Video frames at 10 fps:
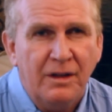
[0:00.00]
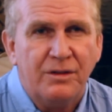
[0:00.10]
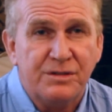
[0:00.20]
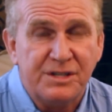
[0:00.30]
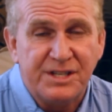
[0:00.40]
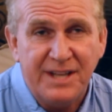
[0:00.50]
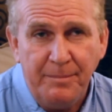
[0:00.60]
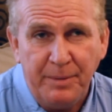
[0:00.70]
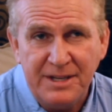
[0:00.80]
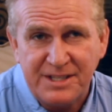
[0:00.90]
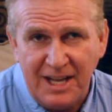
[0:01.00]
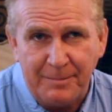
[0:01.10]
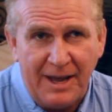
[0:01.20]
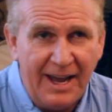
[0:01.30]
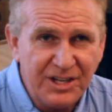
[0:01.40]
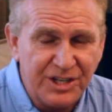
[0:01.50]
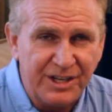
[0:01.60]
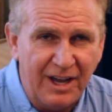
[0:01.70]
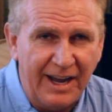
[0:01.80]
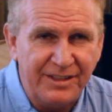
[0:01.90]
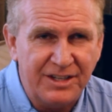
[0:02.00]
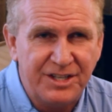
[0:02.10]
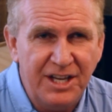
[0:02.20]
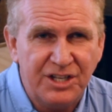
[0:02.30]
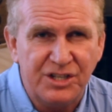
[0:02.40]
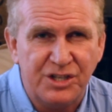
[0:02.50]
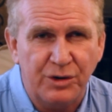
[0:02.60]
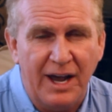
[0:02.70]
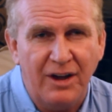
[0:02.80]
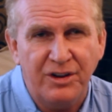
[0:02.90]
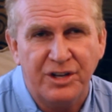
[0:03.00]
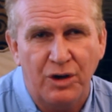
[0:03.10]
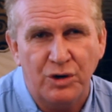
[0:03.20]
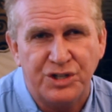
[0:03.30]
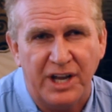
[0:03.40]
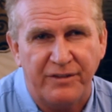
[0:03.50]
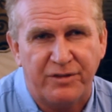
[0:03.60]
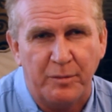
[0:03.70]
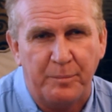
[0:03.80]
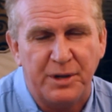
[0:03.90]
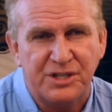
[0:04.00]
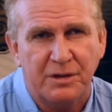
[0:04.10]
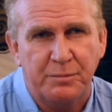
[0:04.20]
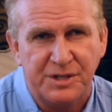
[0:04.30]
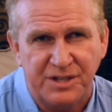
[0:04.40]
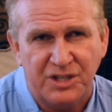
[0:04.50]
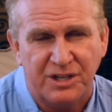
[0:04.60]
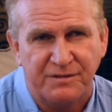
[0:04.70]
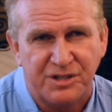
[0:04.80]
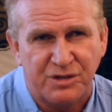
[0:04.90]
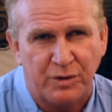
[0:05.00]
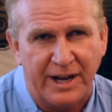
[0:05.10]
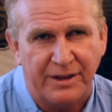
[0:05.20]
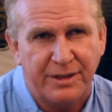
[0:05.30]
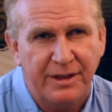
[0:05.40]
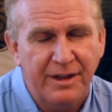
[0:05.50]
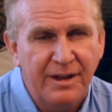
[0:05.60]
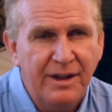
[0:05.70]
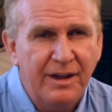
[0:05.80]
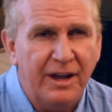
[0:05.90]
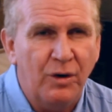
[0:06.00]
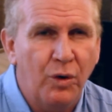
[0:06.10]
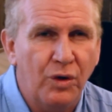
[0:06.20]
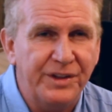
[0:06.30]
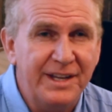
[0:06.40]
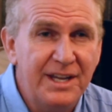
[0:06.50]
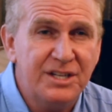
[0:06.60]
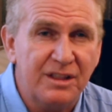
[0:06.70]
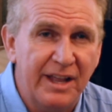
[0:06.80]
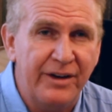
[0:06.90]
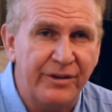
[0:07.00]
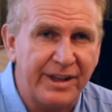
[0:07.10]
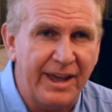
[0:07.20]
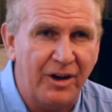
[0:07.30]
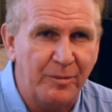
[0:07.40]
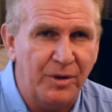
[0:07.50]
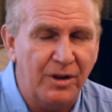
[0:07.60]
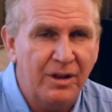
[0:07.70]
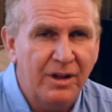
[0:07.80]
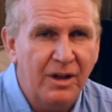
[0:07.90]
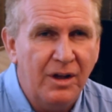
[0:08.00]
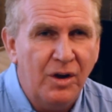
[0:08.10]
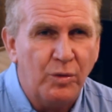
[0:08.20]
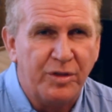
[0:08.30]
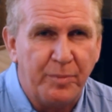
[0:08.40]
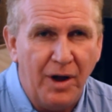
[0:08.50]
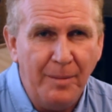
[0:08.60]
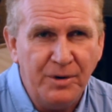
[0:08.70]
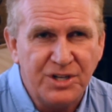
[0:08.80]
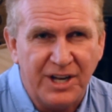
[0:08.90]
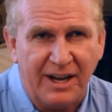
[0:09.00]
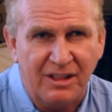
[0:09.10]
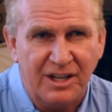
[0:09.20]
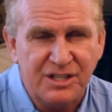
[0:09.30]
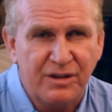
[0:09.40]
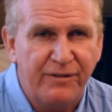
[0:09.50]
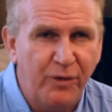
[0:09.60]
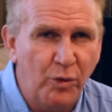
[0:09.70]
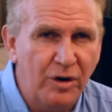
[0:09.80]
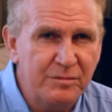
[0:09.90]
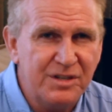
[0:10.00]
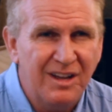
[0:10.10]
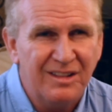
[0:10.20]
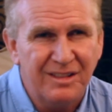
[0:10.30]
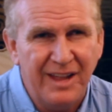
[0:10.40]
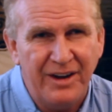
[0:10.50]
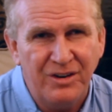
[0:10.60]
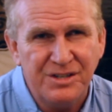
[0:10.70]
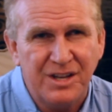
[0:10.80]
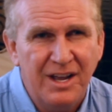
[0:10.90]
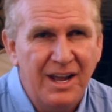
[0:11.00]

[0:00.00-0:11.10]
There's a step-by-step action guide that teaches you how to negotiate from a position of strength and hold each lender accountable with proper checklists, forms, letters,